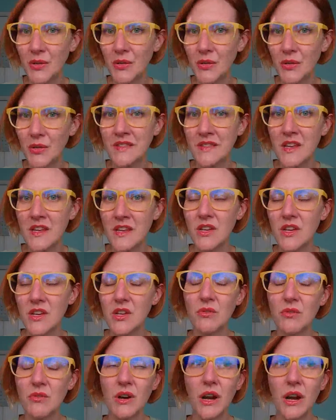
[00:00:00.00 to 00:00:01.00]
souls
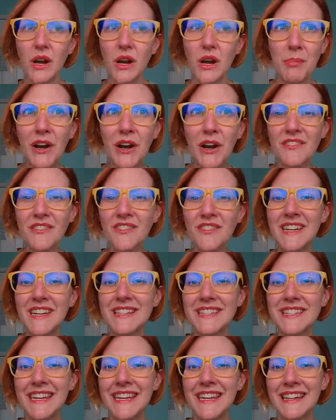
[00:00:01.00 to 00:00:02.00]
who are a part
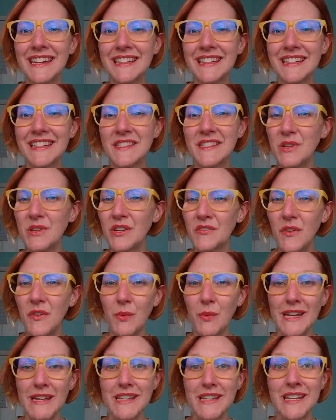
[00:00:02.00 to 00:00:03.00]
of it, and it's a
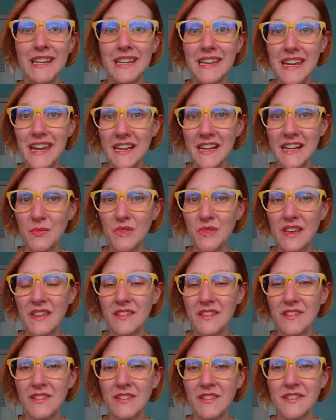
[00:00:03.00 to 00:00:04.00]
beautiful way to connect
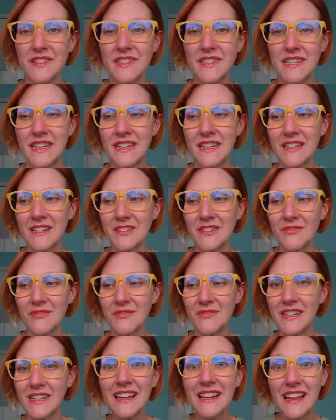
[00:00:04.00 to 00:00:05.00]
with others
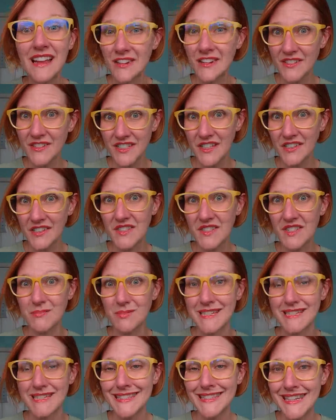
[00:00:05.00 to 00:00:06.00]
and really allow
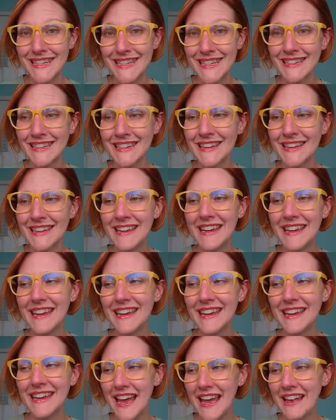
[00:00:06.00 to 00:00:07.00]
yourselves to be seen
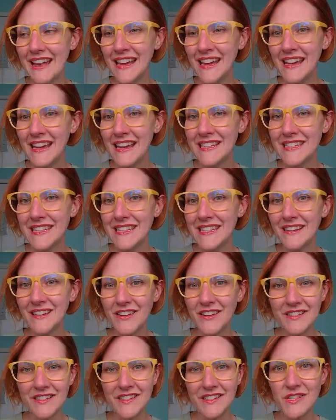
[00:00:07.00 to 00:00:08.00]
in that
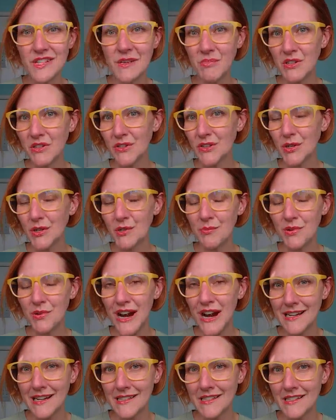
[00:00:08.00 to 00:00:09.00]
light, and also deepen your
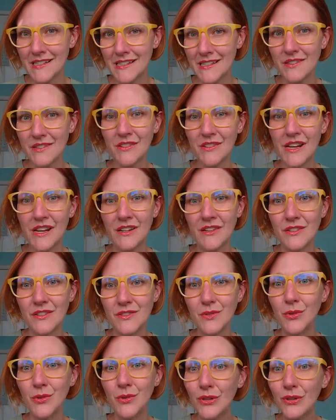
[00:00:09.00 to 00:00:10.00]
own practice
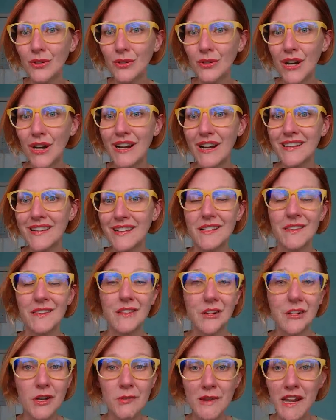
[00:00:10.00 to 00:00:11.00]
around Oracle
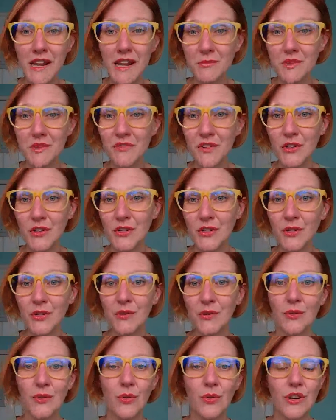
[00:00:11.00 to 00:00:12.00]
cards. Learn about them if you're
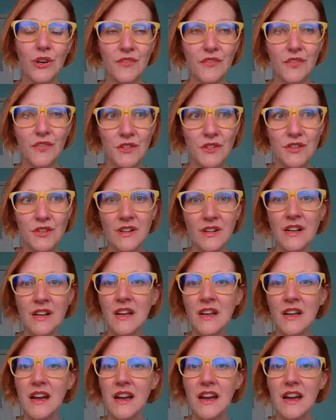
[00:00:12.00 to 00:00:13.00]
new, or if
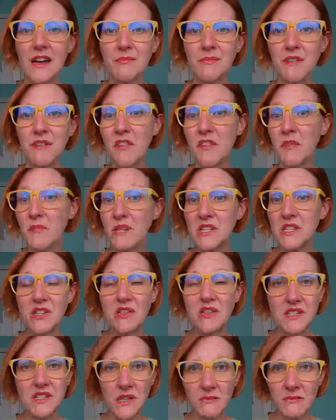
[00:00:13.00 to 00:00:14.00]

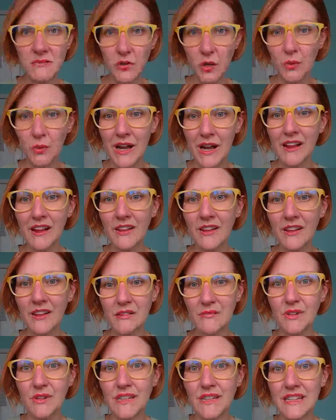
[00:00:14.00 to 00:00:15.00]
you've been using them for a
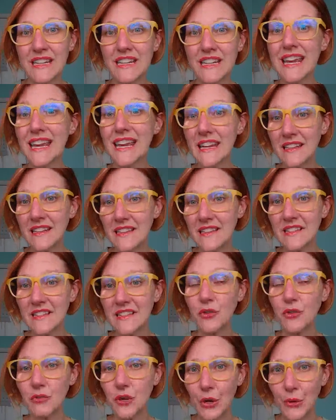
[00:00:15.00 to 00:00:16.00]
while, like really
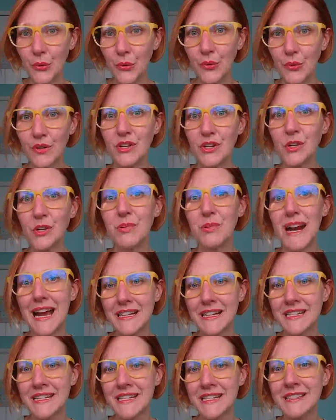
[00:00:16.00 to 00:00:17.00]
enhance and grow your
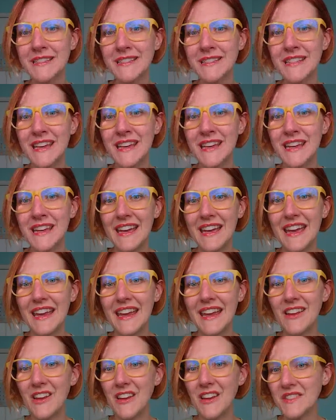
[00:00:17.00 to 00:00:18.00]
practice
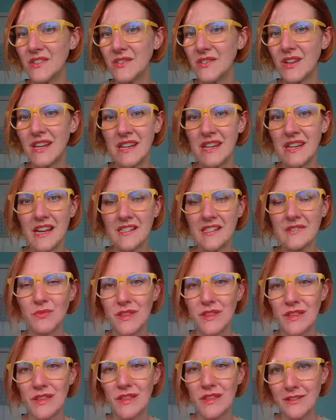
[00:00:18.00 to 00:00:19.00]
and also
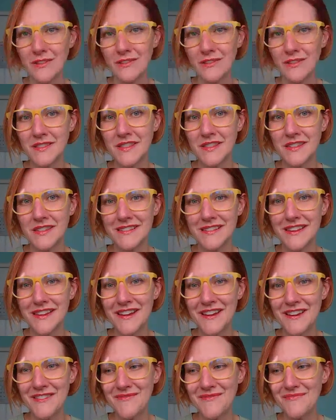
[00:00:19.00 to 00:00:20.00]
connect with others.
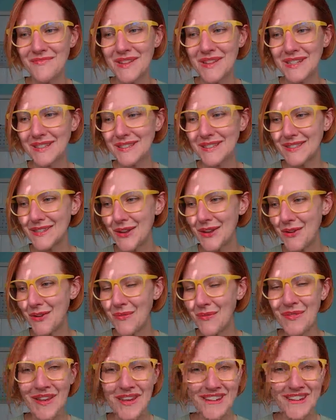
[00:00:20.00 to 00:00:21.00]

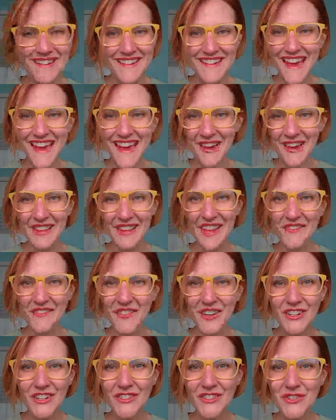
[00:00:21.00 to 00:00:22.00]
So I
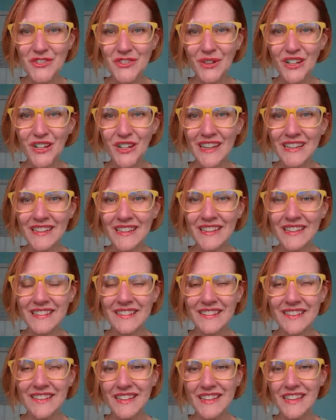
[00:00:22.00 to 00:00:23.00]
would love for you to
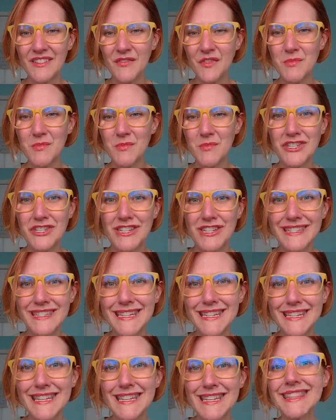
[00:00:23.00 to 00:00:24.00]
join. The
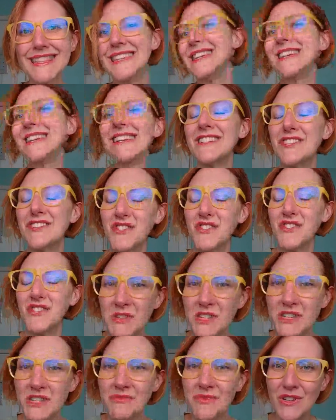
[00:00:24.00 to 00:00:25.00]
information's in the
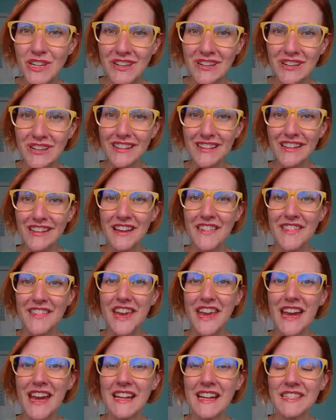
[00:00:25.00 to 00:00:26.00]
description where you can
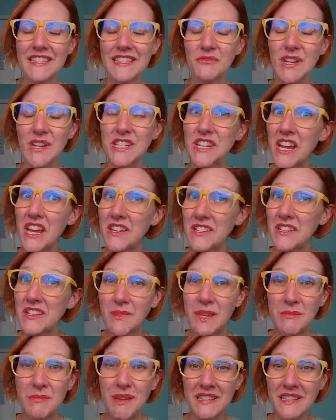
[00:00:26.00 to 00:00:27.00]
click on that. Reach
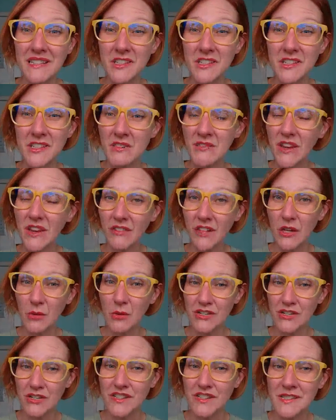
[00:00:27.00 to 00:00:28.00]
out to me, message me if you
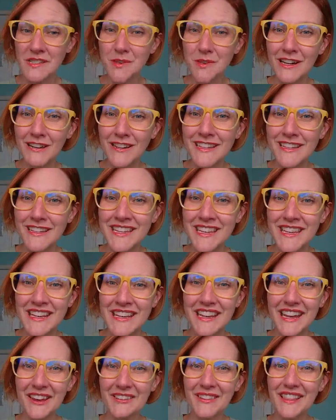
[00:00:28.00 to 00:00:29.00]
have any questions about
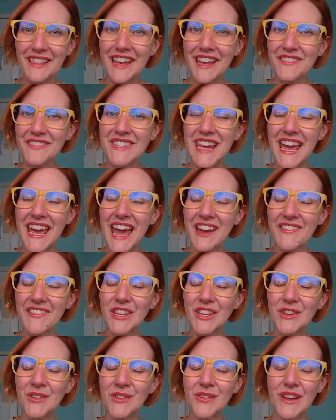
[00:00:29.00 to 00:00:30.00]
it. I would love to
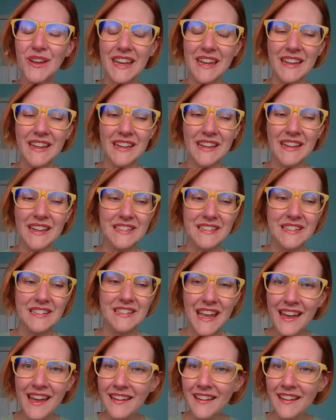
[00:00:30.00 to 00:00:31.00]
have you.
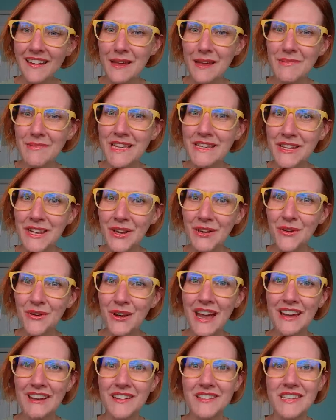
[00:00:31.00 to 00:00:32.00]
And yeah, let me
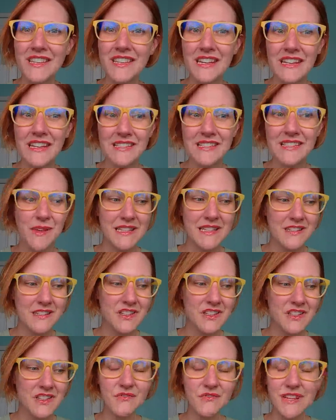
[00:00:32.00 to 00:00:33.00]
know how today's
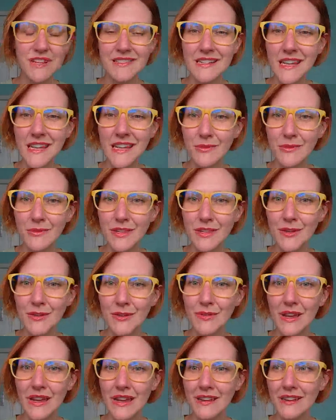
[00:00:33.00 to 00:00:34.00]
messages resonate
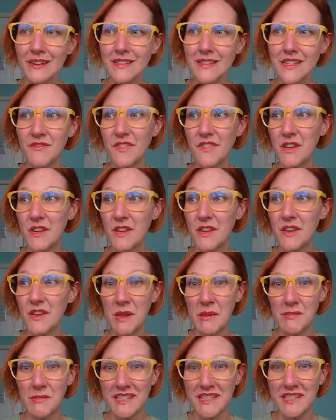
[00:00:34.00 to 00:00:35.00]
with you, and if the
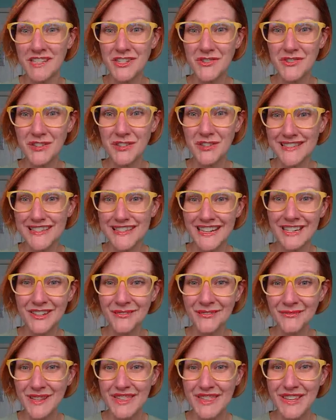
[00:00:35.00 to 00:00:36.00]
Hermit message
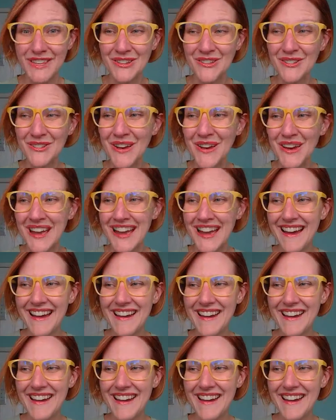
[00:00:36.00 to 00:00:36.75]
resonated with you,